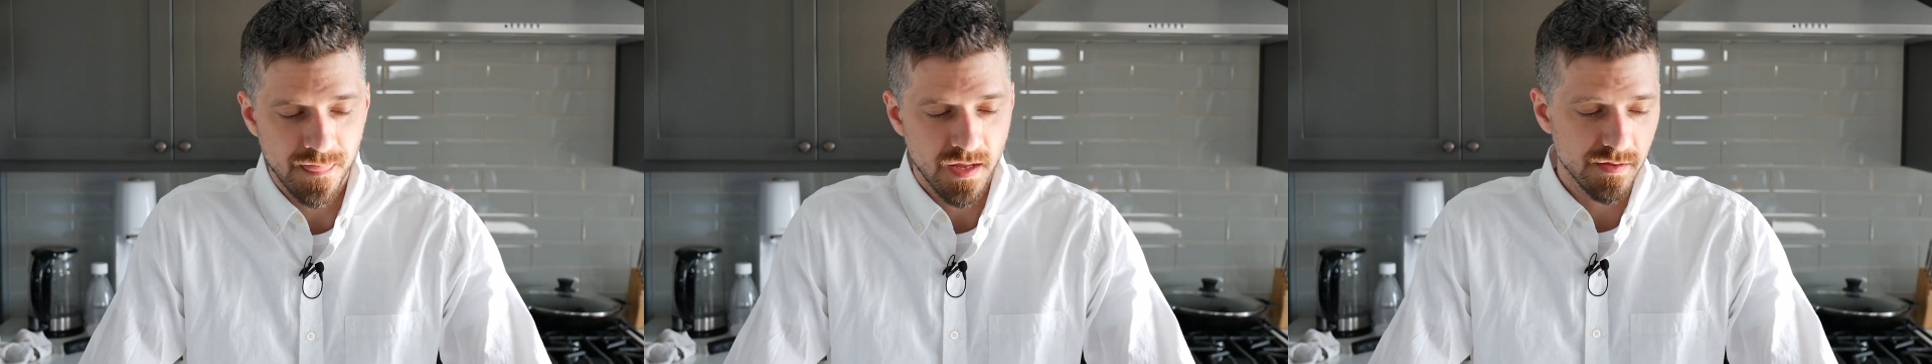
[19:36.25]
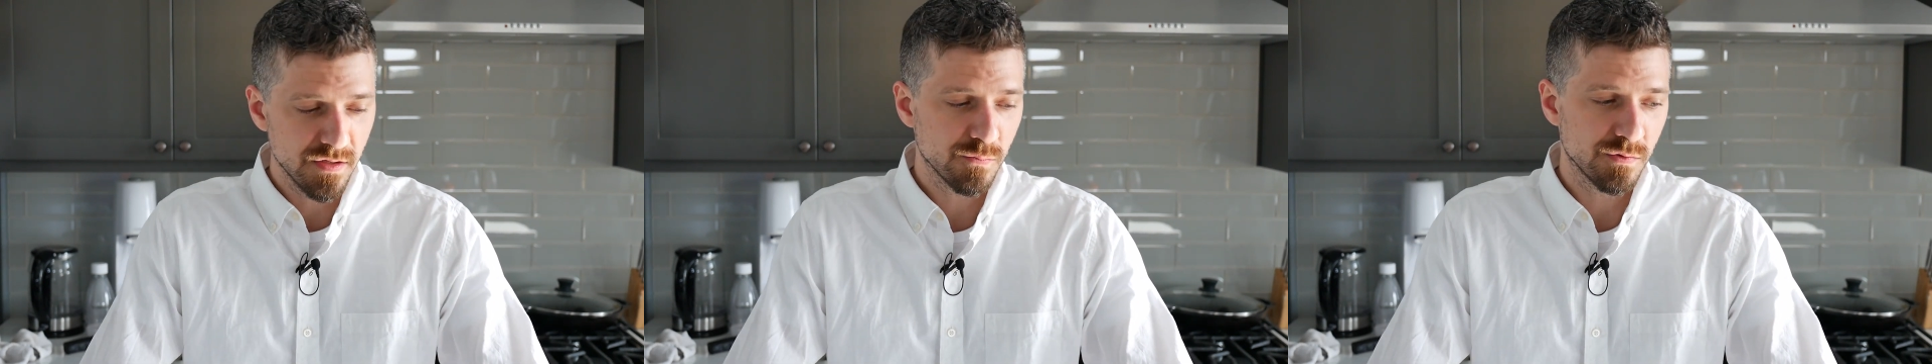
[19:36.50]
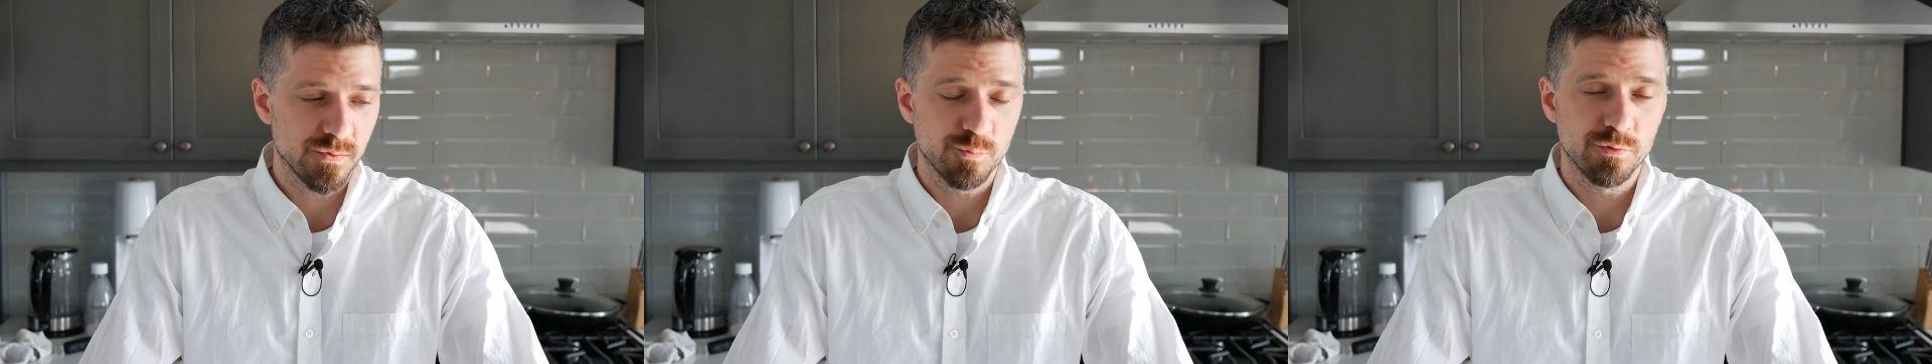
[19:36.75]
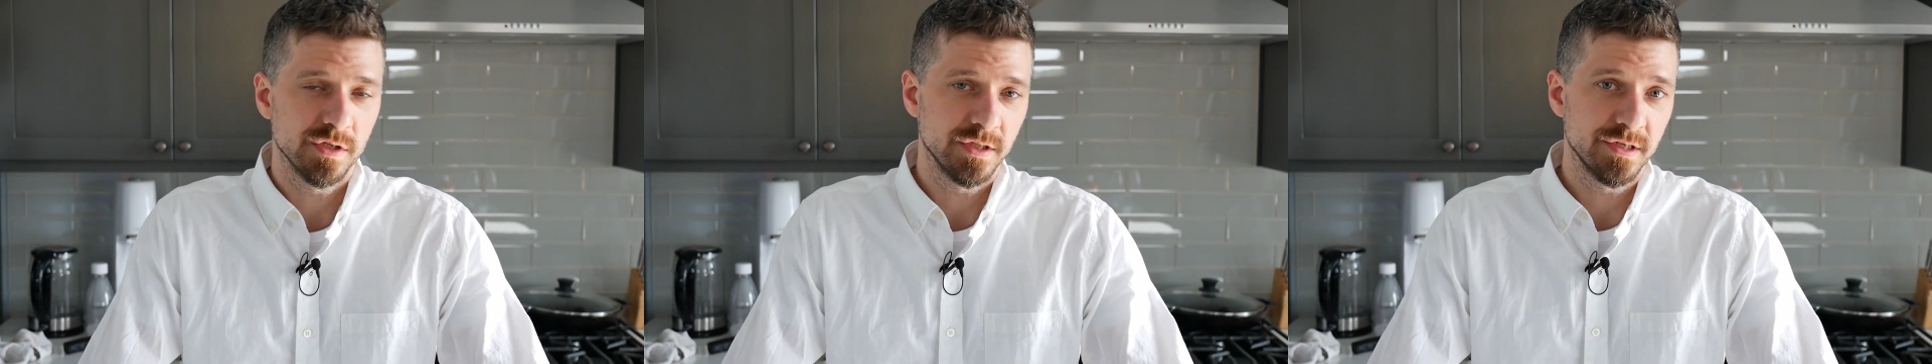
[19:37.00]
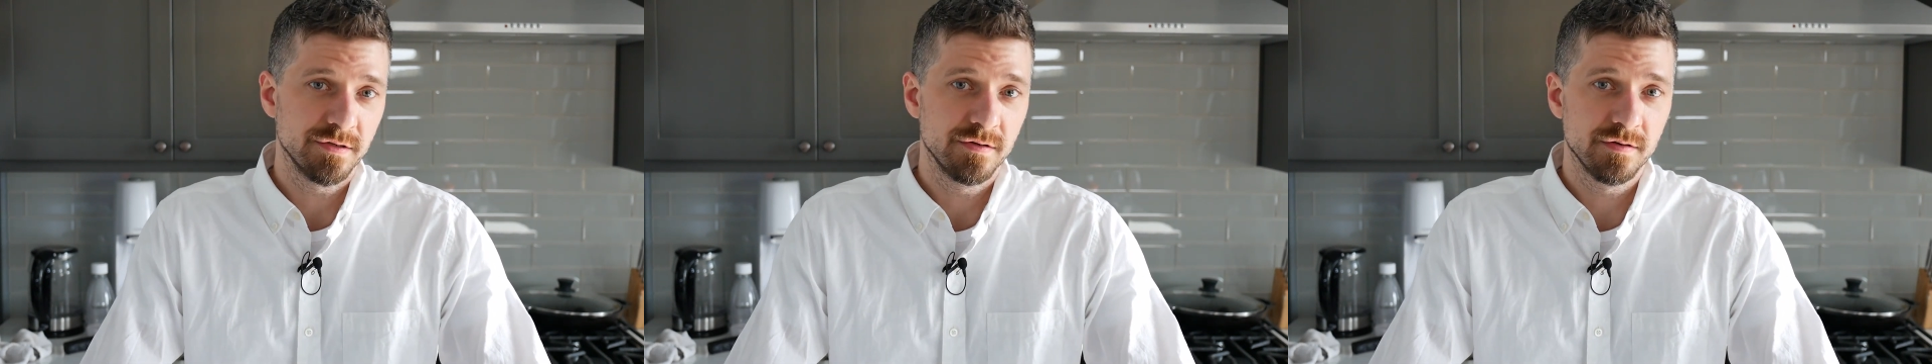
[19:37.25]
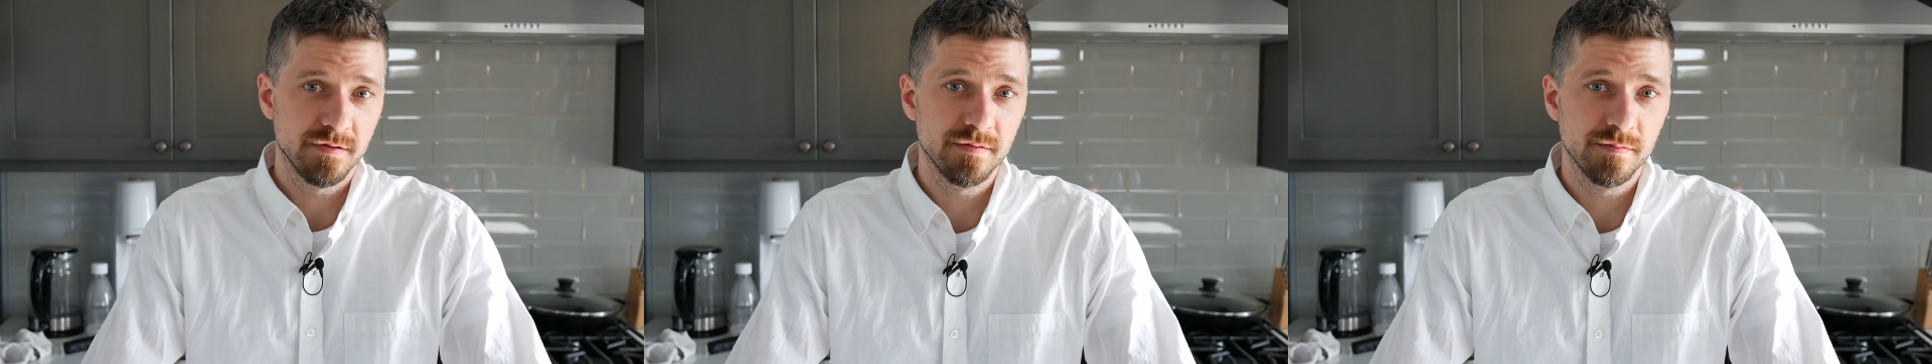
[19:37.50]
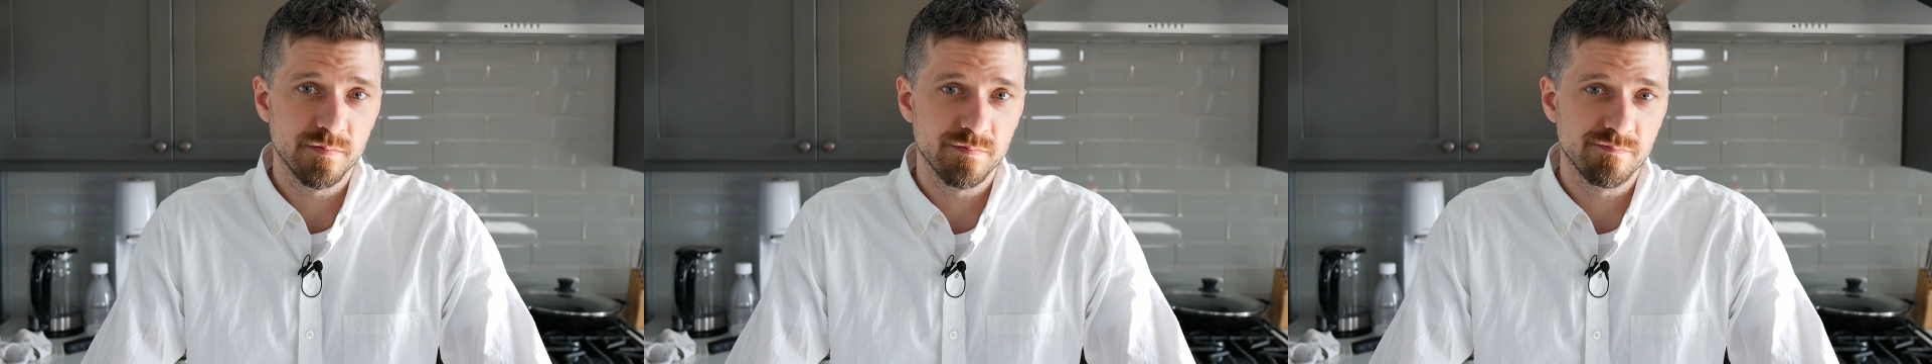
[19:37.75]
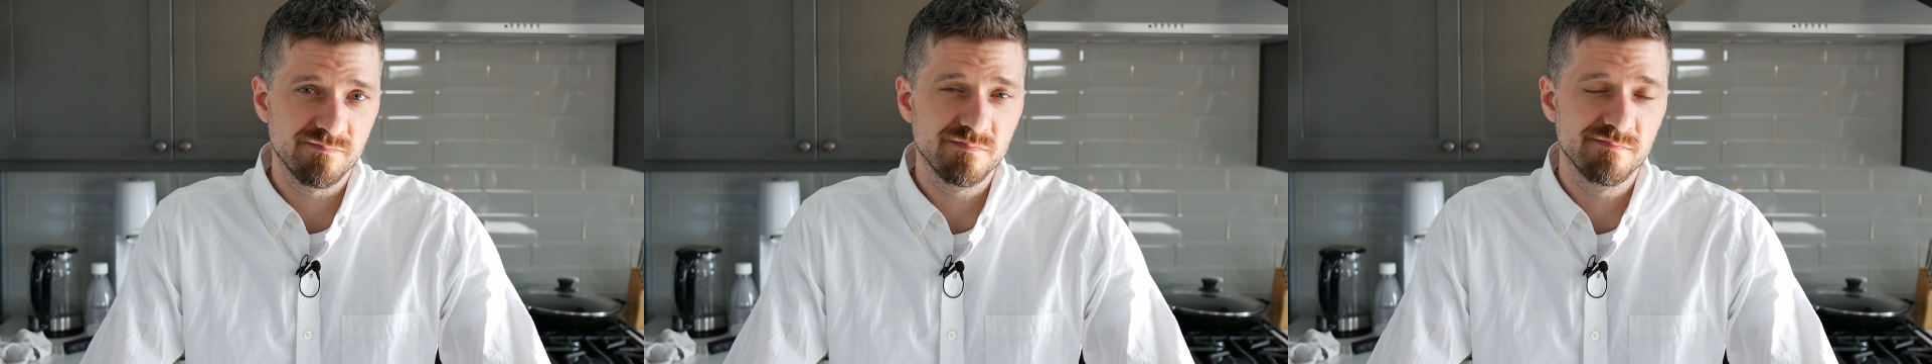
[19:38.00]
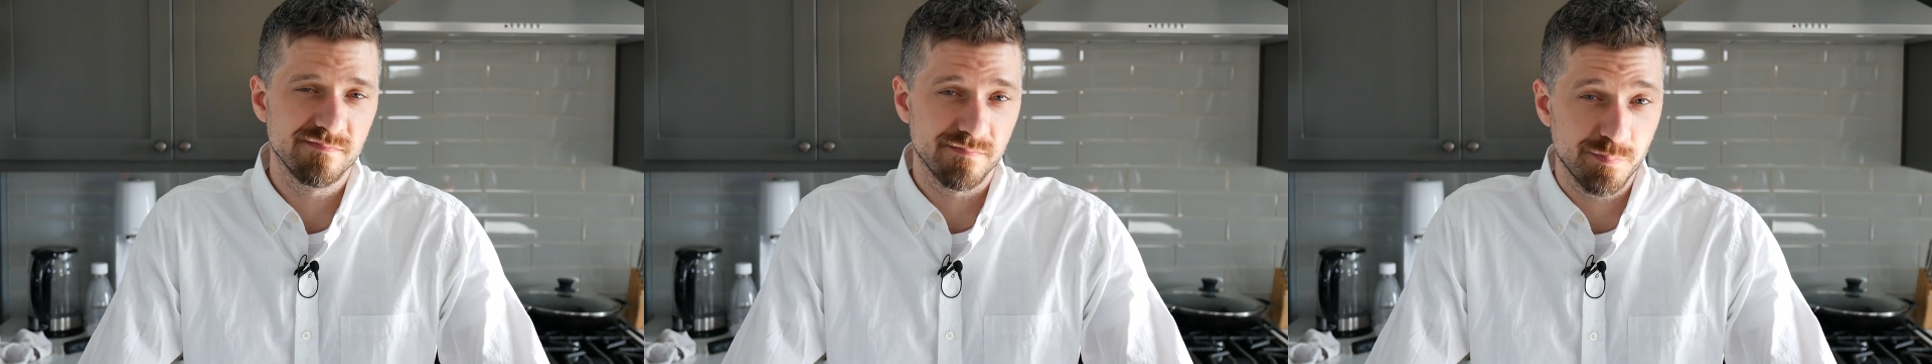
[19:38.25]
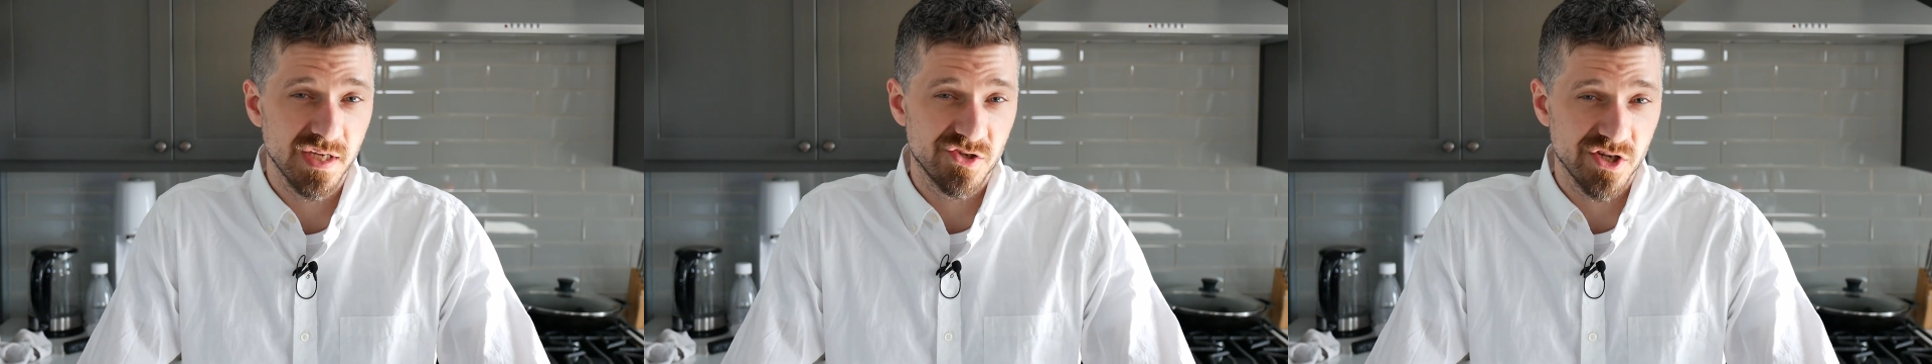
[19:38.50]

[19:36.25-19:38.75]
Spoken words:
This was a really big